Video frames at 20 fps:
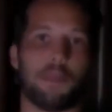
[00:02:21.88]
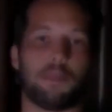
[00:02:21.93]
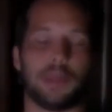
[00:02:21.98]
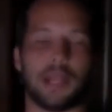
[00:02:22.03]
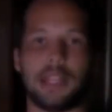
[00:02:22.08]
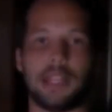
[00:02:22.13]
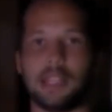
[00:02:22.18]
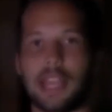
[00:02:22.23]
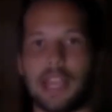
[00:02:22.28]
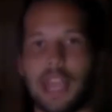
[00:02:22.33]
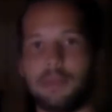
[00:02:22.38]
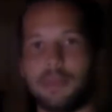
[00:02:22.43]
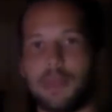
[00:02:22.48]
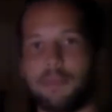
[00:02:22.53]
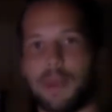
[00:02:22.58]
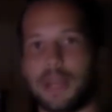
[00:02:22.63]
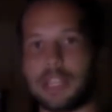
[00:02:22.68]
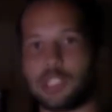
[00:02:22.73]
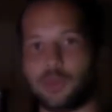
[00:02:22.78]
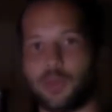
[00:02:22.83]
won't get
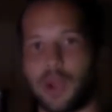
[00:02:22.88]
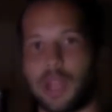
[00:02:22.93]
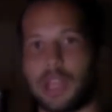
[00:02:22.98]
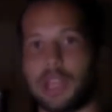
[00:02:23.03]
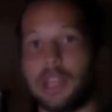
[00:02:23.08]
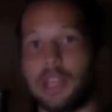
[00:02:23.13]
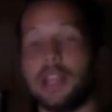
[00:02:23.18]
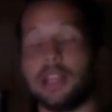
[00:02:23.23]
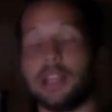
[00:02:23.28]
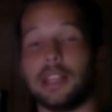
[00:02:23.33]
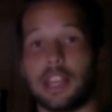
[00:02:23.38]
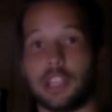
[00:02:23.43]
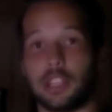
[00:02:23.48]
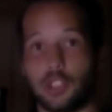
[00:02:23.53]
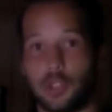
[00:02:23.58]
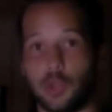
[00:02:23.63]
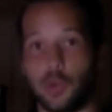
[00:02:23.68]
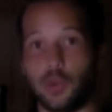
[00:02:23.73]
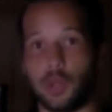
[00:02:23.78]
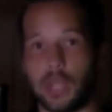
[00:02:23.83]
paid. What
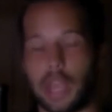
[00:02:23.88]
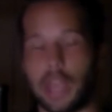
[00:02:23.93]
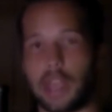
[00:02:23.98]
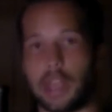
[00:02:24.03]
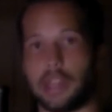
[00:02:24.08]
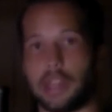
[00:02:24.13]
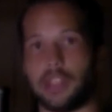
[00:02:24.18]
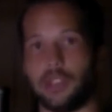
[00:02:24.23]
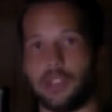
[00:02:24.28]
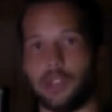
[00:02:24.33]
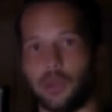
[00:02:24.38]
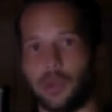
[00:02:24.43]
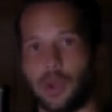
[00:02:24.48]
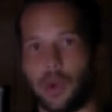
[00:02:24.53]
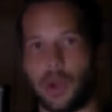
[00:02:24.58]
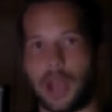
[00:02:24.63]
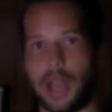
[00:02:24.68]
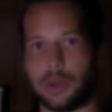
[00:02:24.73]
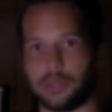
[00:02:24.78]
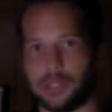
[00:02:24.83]
do you think
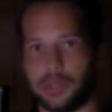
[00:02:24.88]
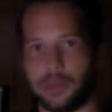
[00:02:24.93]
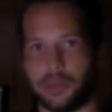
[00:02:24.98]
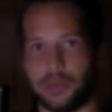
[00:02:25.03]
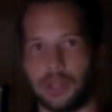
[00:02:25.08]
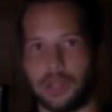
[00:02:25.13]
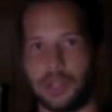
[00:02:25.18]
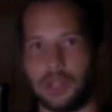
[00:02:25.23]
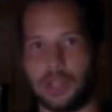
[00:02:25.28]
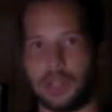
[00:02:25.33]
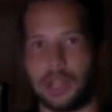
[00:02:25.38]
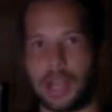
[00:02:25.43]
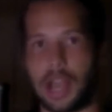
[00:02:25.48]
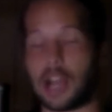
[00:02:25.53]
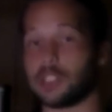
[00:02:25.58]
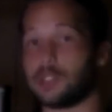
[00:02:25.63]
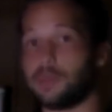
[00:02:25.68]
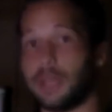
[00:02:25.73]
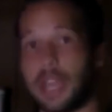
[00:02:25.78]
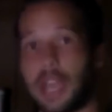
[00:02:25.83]
you could
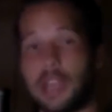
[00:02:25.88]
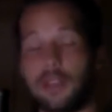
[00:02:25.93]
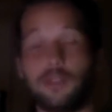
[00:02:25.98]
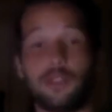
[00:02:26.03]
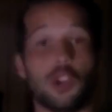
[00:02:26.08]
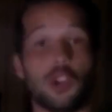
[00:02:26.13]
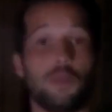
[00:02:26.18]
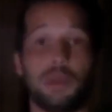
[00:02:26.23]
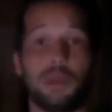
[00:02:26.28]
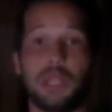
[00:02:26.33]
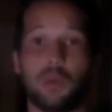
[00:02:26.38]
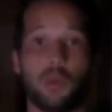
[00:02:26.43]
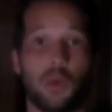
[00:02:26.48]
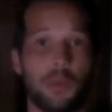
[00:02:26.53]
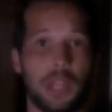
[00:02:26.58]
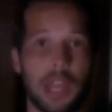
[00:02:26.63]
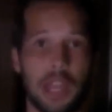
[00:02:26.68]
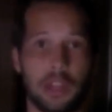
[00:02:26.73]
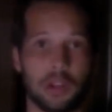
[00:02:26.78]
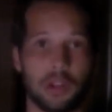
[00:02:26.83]
be good
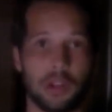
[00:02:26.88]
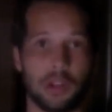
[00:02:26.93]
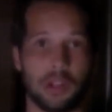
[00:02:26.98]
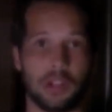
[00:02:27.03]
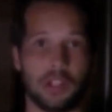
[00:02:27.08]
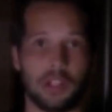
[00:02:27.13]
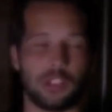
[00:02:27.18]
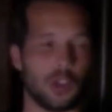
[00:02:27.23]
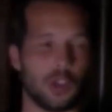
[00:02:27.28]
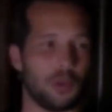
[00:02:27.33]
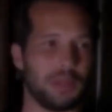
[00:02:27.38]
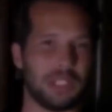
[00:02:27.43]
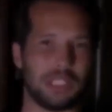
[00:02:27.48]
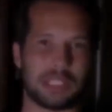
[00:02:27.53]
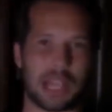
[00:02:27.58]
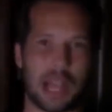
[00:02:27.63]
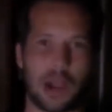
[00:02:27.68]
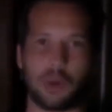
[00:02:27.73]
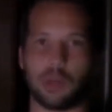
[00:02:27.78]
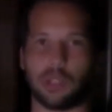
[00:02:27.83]
at? Sit
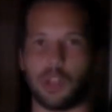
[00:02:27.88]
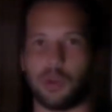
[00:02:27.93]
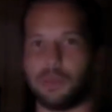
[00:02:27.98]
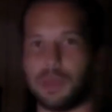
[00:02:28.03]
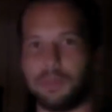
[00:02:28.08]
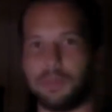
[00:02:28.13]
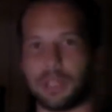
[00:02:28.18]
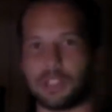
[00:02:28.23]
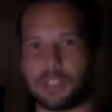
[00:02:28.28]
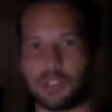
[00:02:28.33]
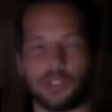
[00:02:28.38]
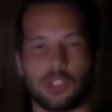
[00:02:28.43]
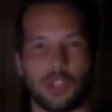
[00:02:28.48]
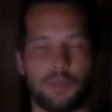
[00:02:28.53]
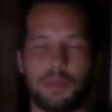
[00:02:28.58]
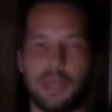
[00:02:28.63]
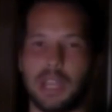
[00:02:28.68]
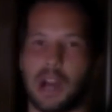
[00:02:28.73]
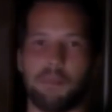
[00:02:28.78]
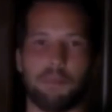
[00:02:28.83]
and analyze
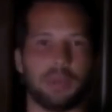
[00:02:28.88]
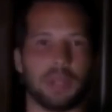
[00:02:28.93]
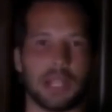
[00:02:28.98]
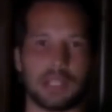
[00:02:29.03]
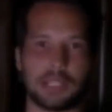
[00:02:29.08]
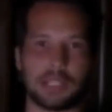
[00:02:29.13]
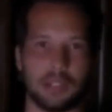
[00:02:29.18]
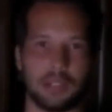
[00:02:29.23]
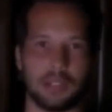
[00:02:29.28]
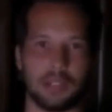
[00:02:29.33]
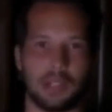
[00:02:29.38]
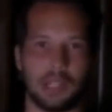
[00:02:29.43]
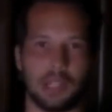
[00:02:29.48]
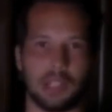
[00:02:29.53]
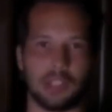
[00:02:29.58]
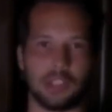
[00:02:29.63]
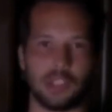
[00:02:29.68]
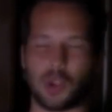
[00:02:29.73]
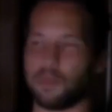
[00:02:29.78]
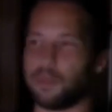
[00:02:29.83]
yourself.
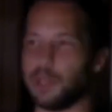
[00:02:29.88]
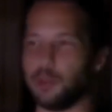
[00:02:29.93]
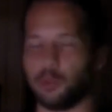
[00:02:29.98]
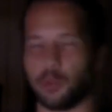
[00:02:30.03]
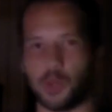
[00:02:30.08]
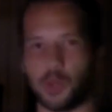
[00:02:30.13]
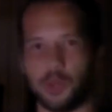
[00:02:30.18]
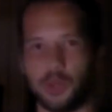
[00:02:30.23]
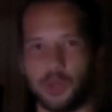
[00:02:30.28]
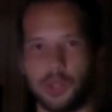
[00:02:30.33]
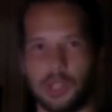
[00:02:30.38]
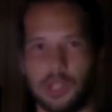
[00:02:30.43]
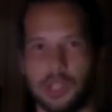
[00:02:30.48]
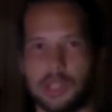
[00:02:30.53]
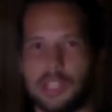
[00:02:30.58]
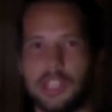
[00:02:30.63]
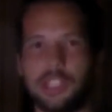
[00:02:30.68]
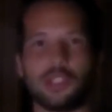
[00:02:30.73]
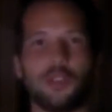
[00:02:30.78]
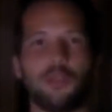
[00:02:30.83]
What do you think you could
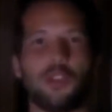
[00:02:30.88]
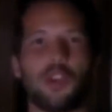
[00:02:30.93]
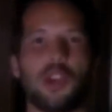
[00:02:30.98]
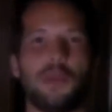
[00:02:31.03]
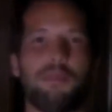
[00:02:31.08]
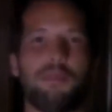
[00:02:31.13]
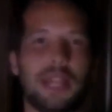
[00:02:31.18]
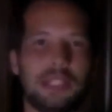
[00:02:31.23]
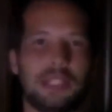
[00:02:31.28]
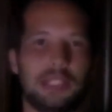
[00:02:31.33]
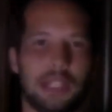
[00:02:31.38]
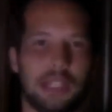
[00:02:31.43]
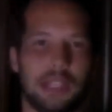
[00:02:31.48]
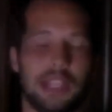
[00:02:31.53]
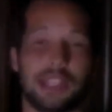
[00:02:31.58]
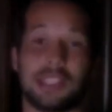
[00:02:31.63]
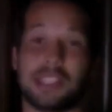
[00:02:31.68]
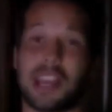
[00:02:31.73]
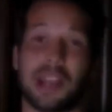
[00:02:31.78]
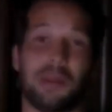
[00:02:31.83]
be good at? Ask
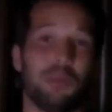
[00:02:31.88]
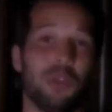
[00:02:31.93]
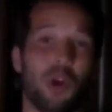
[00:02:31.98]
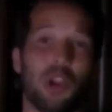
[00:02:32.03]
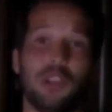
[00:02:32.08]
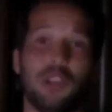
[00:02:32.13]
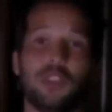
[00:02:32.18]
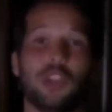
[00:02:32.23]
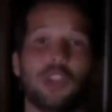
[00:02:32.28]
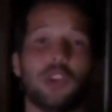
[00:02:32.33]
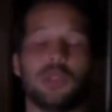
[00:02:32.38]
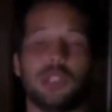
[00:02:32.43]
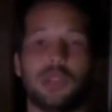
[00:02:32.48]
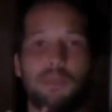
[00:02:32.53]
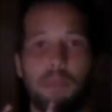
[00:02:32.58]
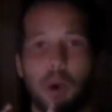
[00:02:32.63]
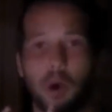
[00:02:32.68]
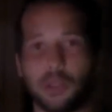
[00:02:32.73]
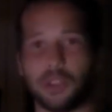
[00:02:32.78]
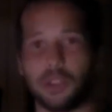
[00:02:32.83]
yourself that. I don't know
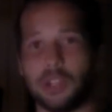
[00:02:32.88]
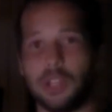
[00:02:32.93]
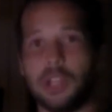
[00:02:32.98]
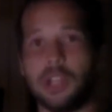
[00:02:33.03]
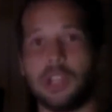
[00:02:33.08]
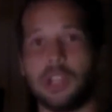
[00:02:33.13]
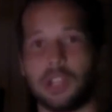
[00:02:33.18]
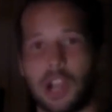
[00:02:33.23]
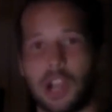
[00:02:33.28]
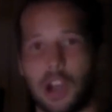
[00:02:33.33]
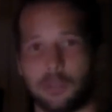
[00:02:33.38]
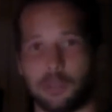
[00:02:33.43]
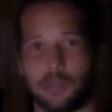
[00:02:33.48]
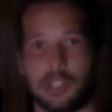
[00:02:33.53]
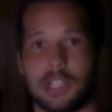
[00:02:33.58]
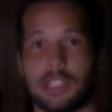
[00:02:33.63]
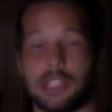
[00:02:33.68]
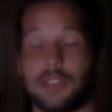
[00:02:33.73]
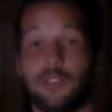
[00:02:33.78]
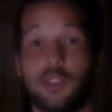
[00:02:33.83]
you. What are you good
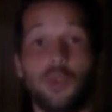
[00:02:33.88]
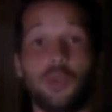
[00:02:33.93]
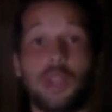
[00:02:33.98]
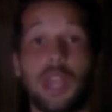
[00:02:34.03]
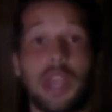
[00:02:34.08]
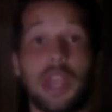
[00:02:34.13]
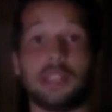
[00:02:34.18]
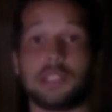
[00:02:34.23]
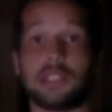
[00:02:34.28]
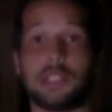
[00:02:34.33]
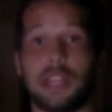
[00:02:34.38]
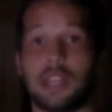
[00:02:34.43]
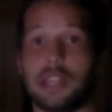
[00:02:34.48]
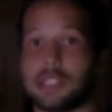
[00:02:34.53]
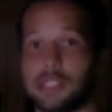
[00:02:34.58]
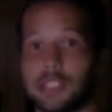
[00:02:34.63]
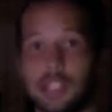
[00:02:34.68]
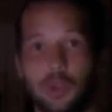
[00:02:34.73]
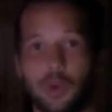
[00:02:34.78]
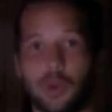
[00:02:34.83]
at?
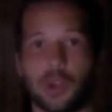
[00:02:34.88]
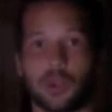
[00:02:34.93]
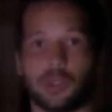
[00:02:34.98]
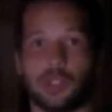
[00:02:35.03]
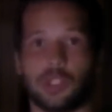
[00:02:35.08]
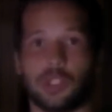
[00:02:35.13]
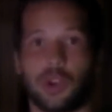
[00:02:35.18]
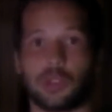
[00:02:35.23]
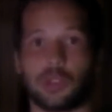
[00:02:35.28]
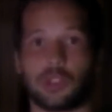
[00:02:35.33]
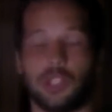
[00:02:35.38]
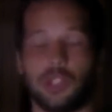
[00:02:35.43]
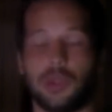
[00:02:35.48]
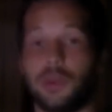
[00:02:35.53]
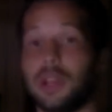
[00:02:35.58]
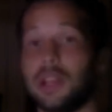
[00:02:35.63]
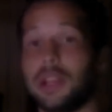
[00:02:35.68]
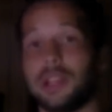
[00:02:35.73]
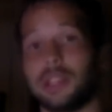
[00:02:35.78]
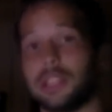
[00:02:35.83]
Think about what you
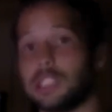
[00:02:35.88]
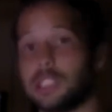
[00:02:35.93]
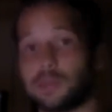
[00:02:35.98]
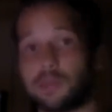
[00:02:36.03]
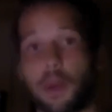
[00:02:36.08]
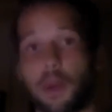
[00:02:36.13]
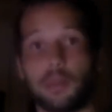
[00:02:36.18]
think you could do